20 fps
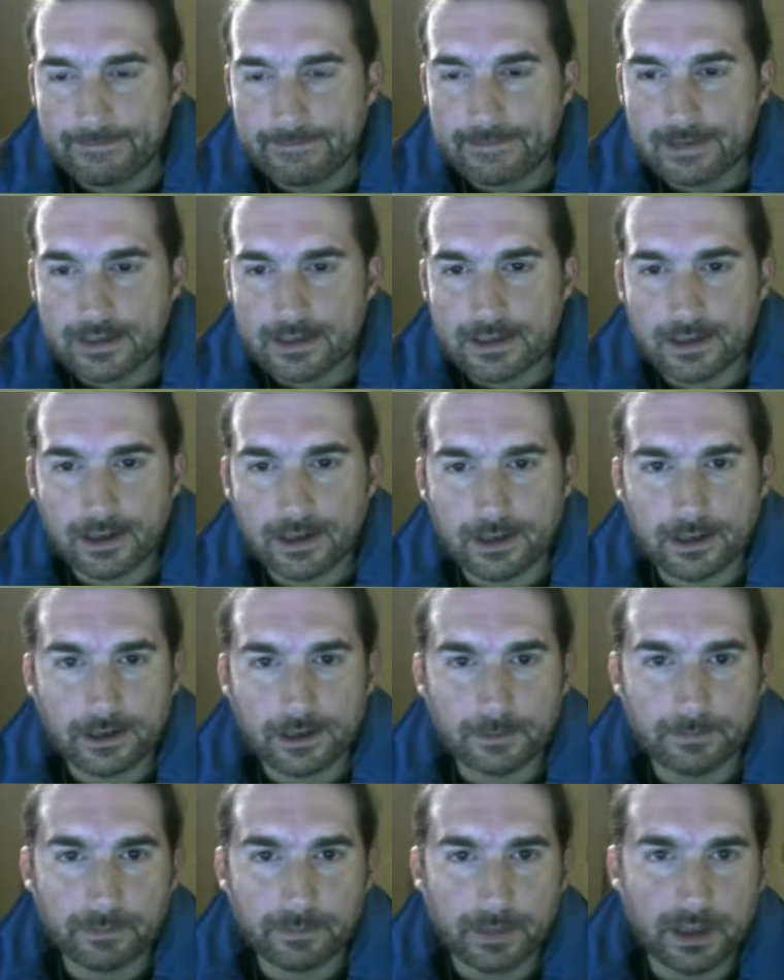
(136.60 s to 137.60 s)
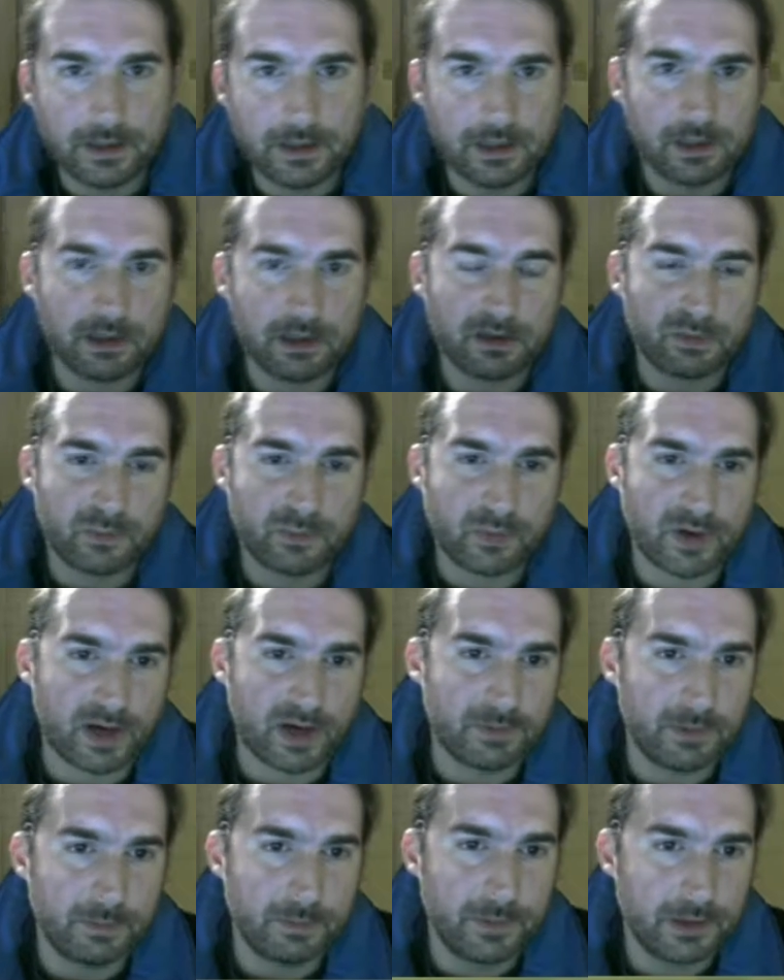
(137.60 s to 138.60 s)
And then you have
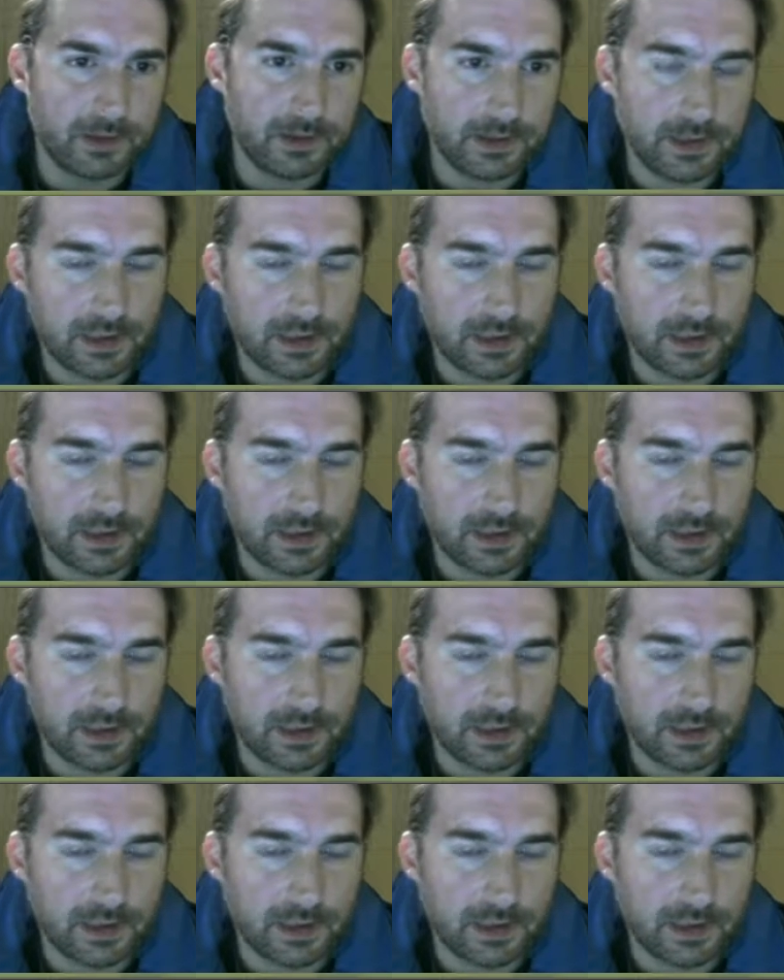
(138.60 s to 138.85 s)
probability